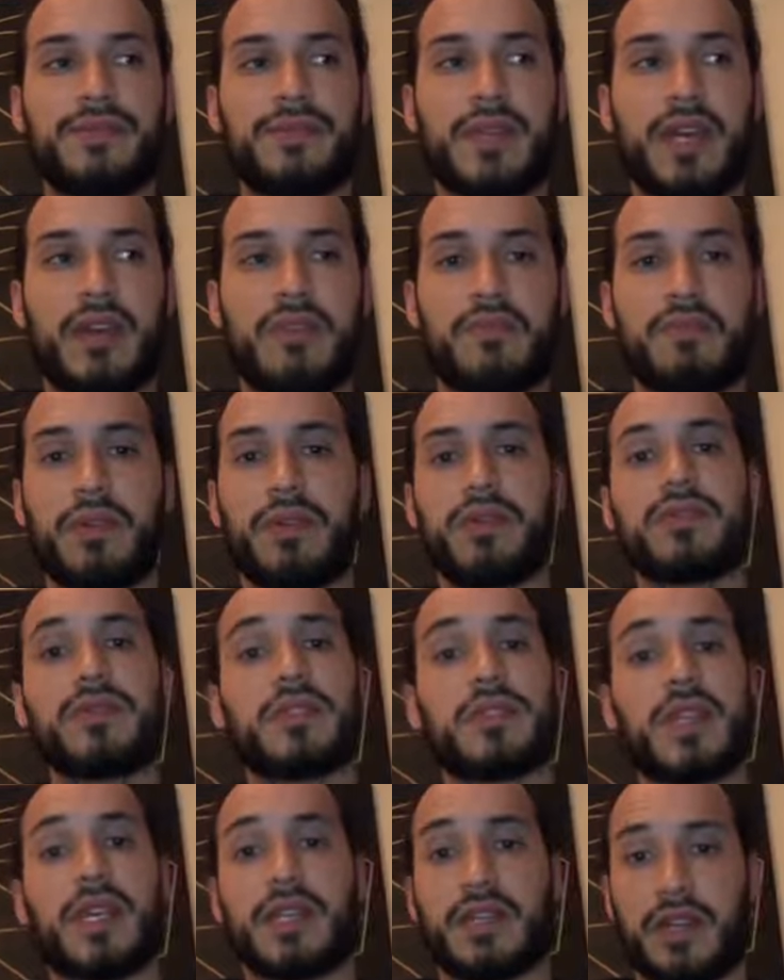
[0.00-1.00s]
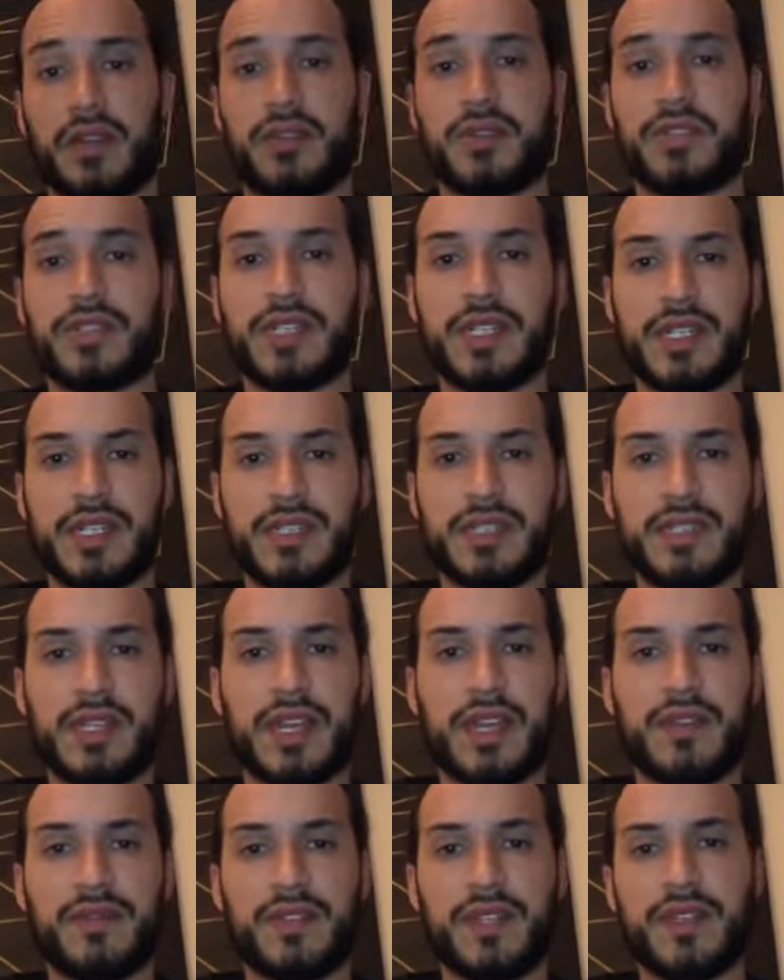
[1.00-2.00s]
I've built in like other cities
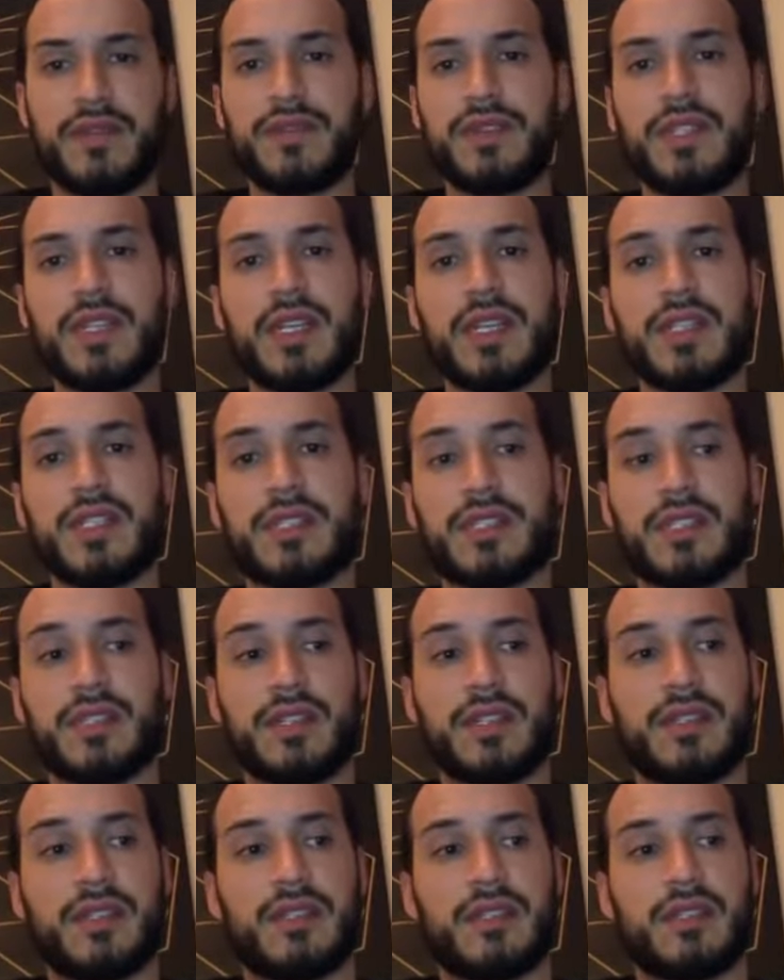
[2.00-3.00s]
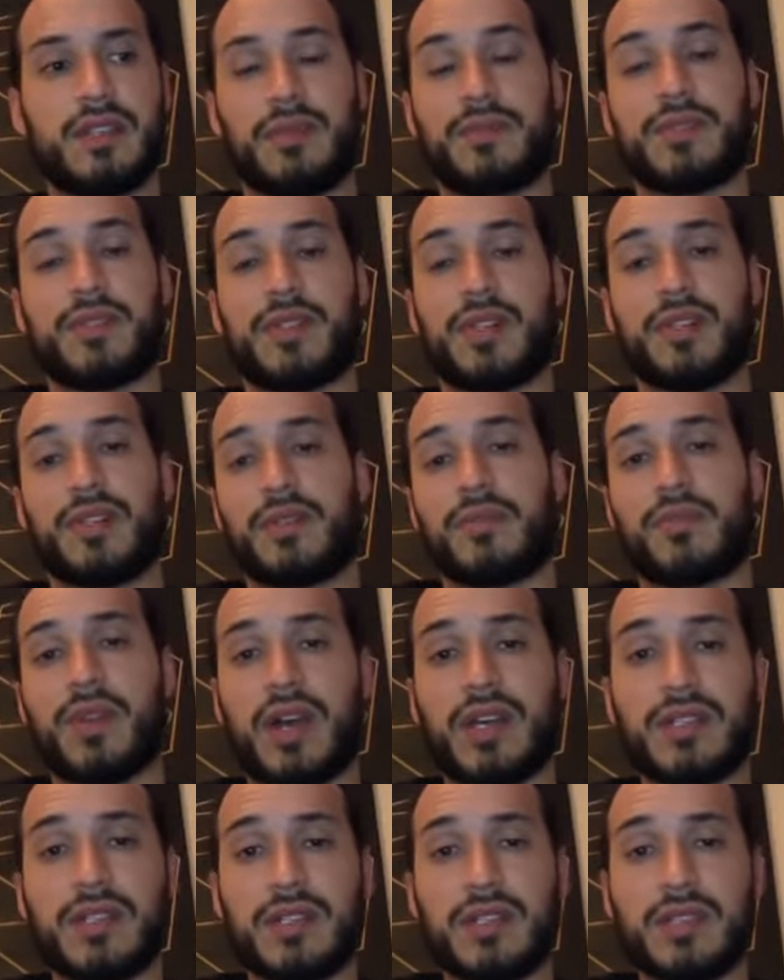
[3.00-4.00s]
that I've lived, I'm still in the
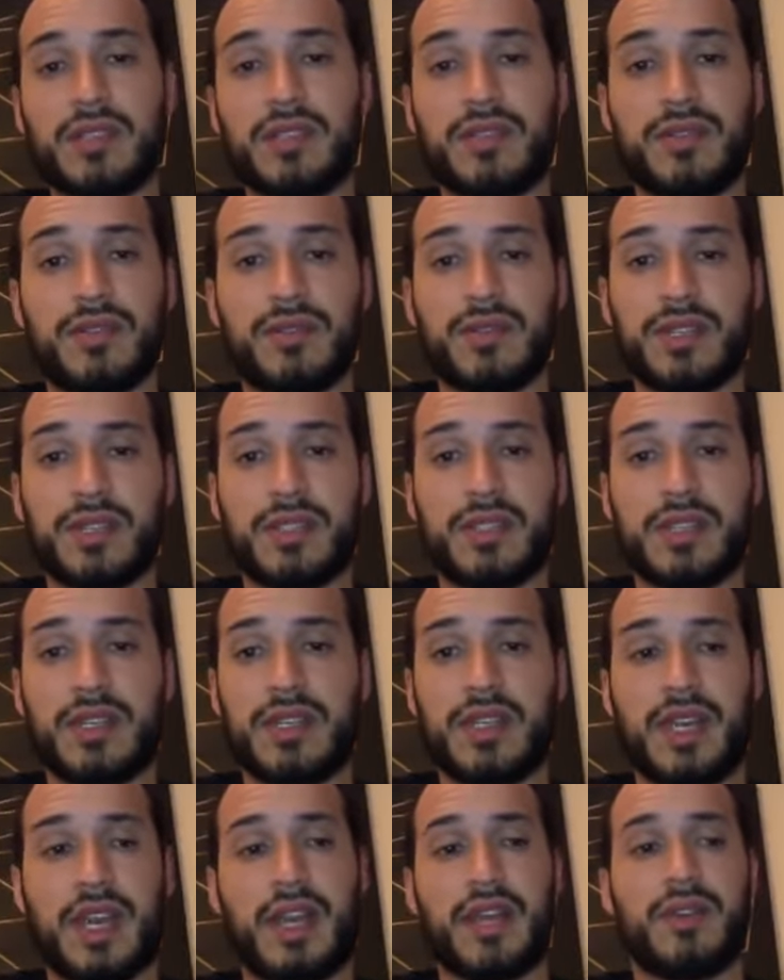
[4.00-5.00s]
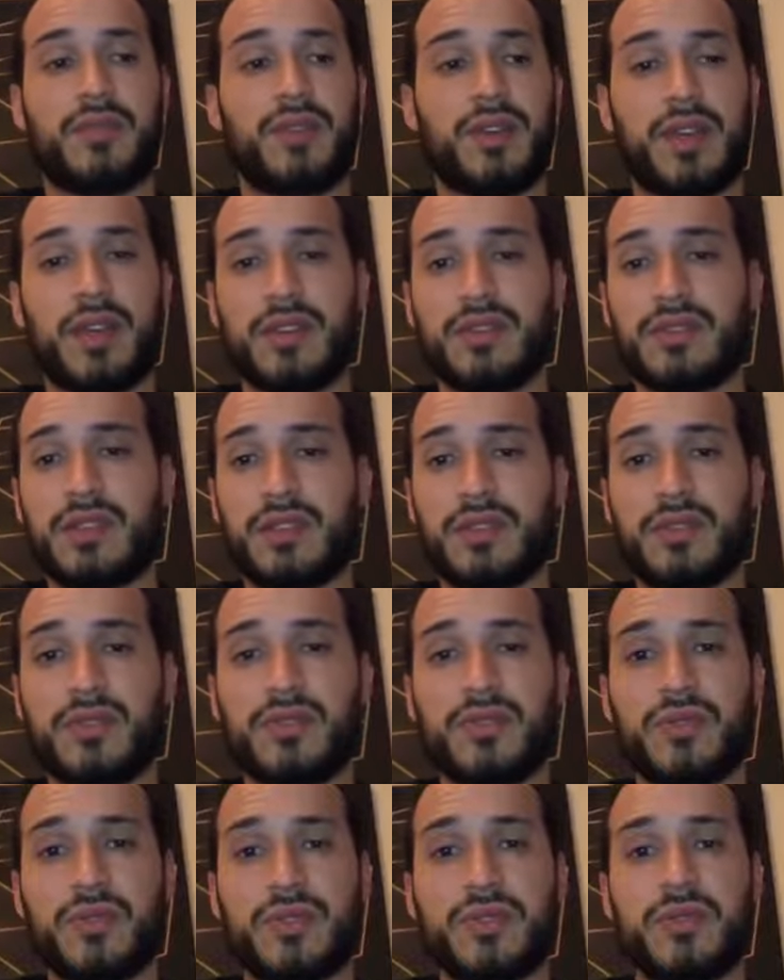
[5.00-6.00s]
process. So just like anyone else that
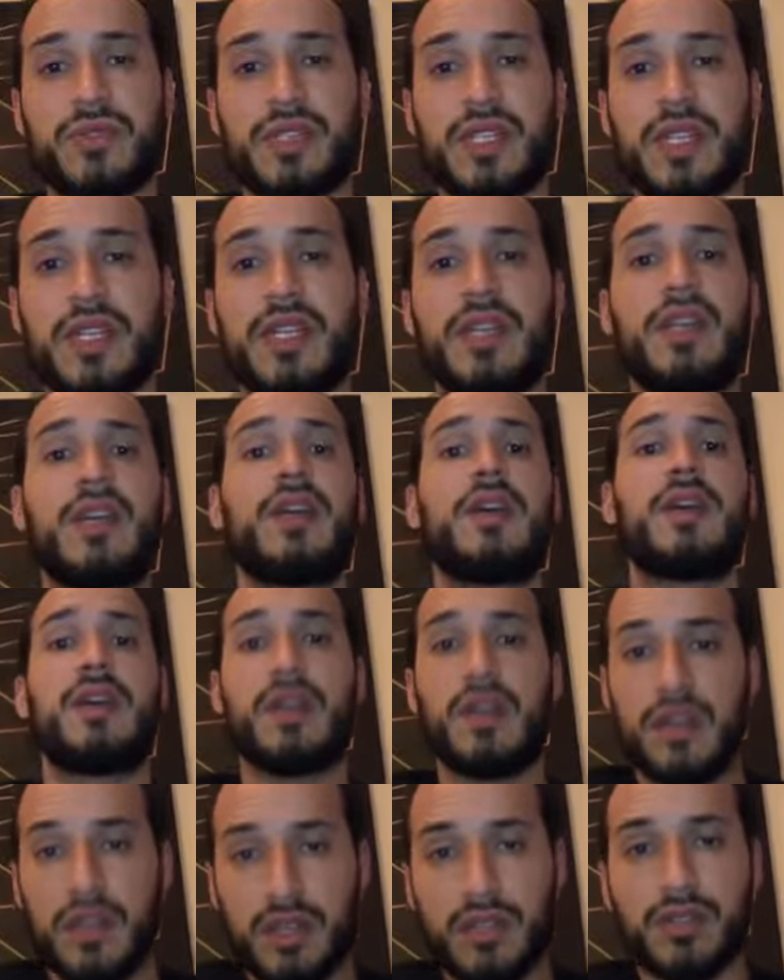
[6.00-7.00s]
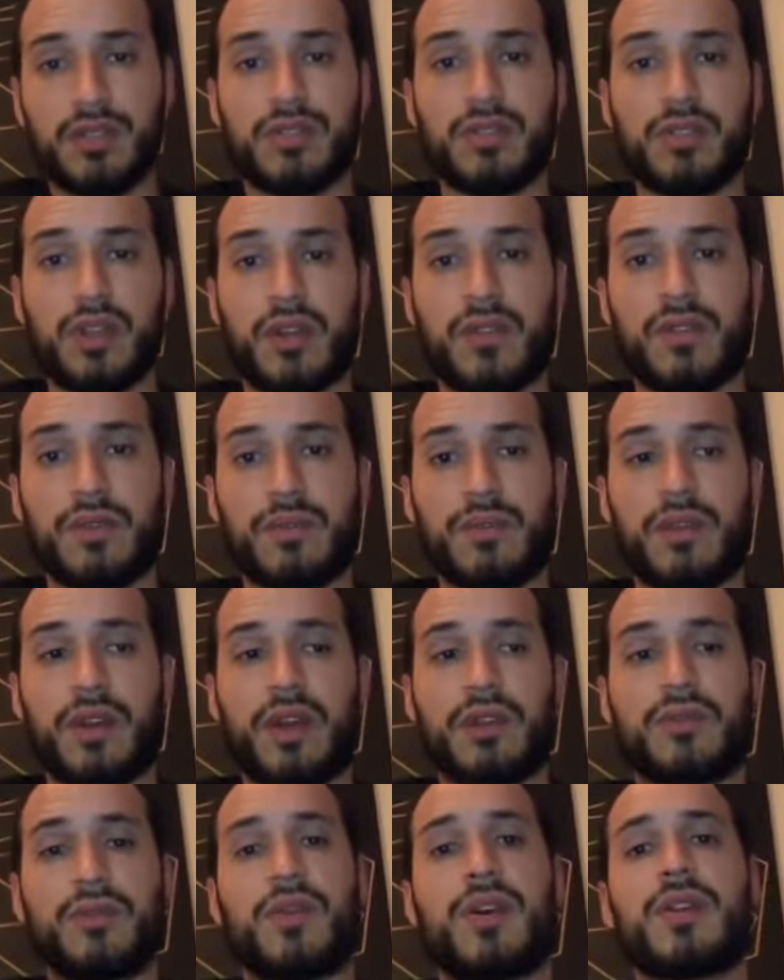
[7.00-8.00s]
goes to a new city, you start from
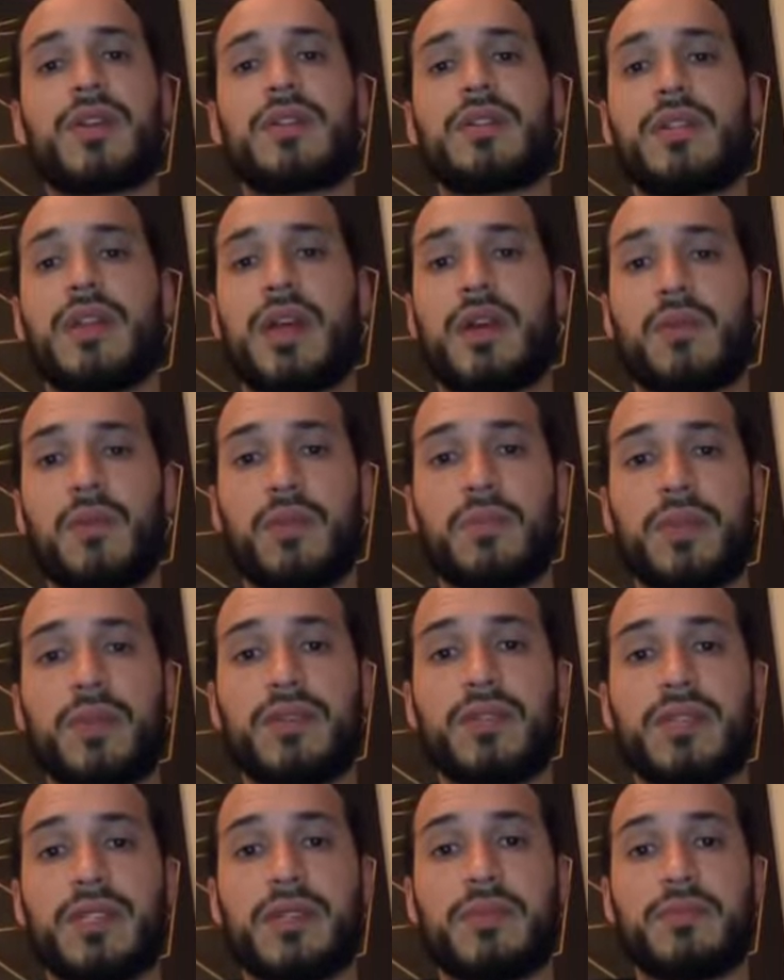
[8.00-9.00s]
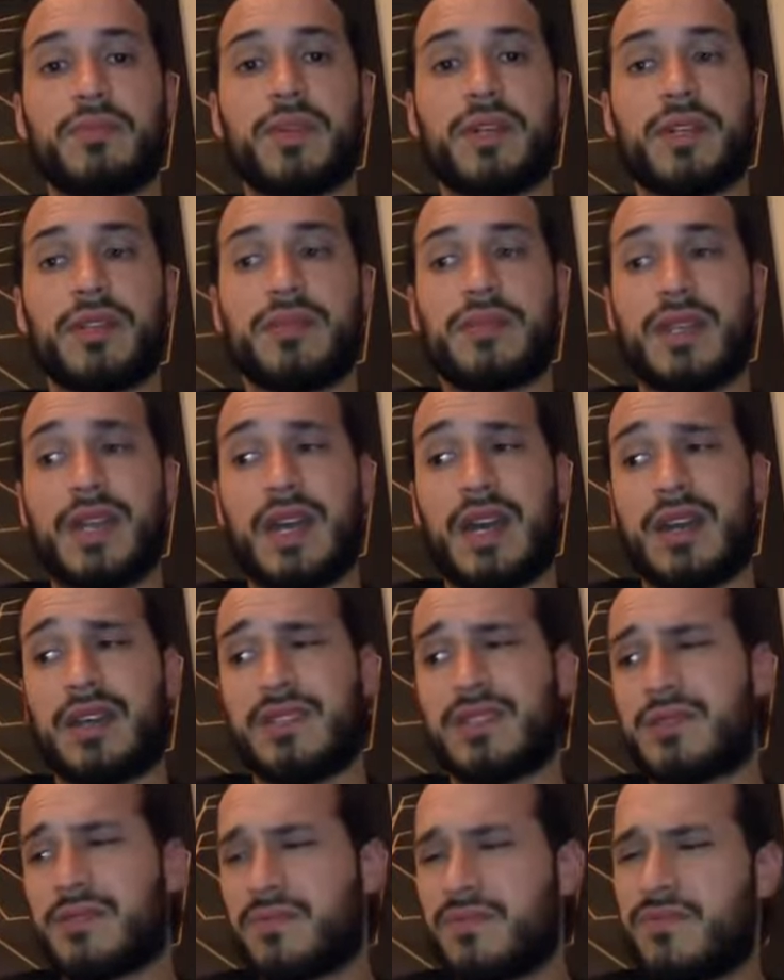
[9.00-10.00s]
ground one and we're building. But
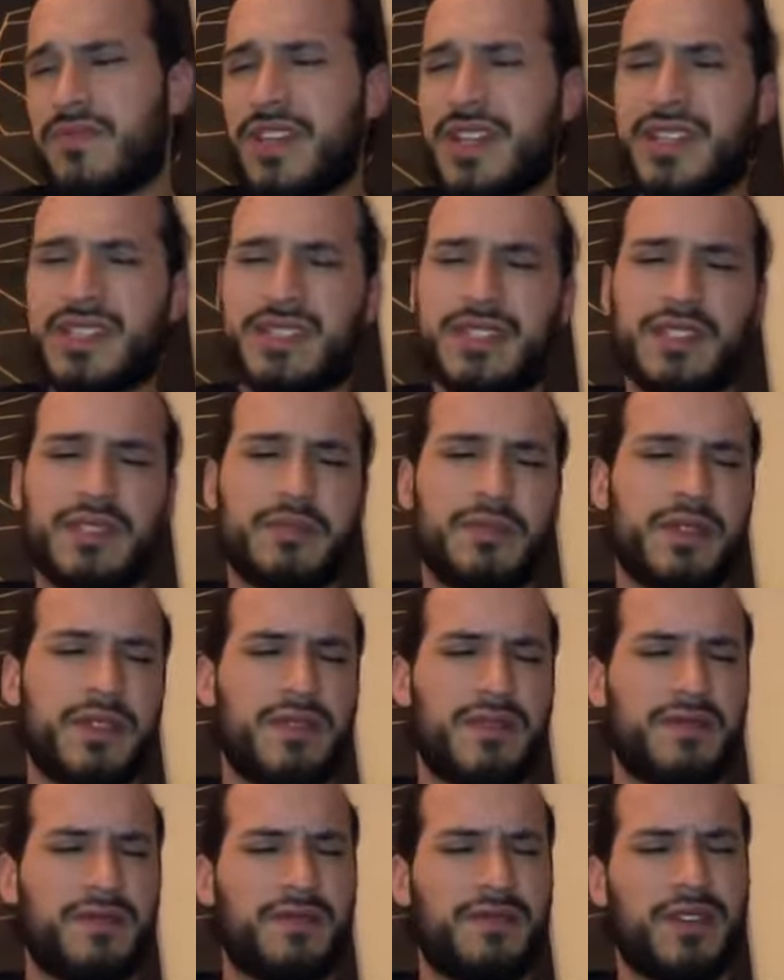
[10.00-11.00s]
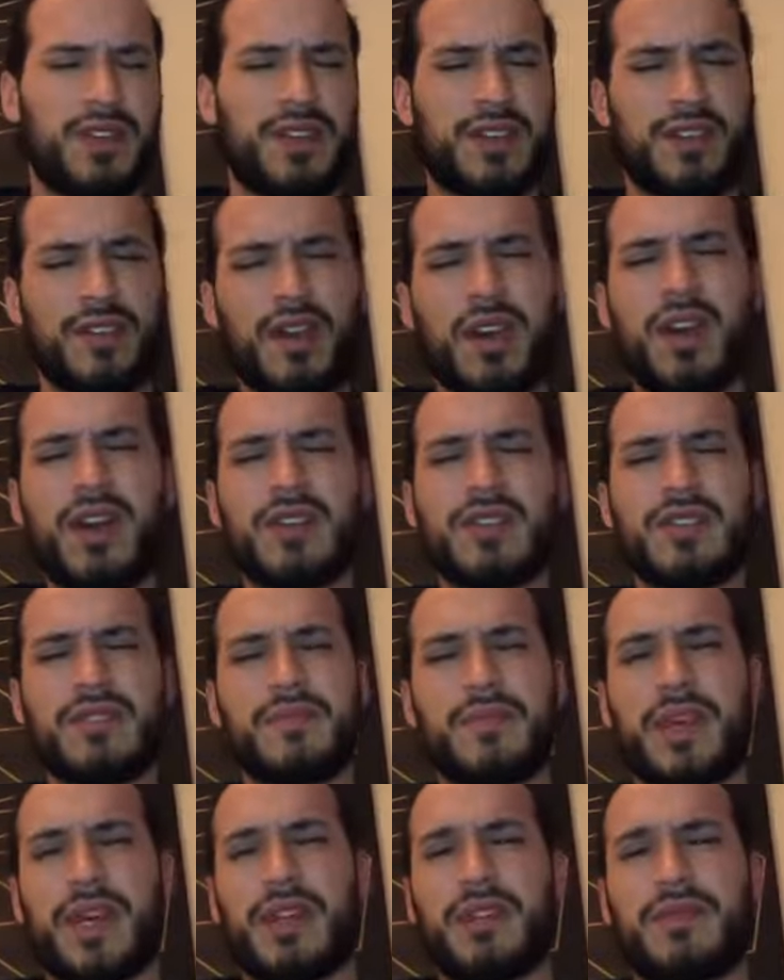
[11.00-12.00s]
yeah, Vegas has been fucking
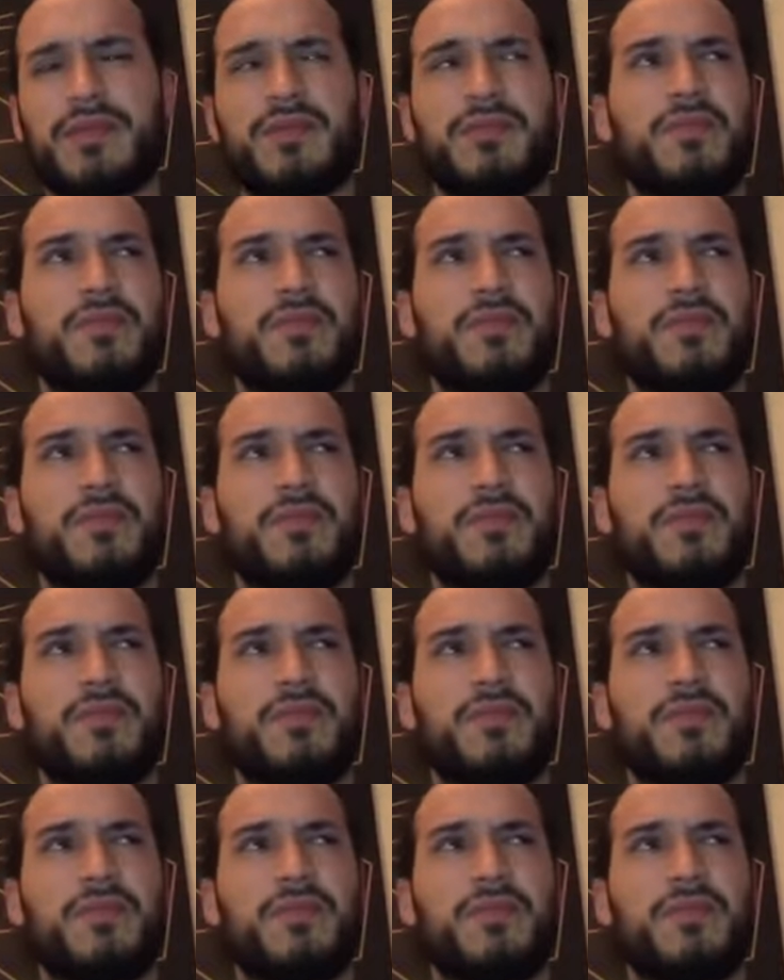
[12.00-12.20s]
awesome, man.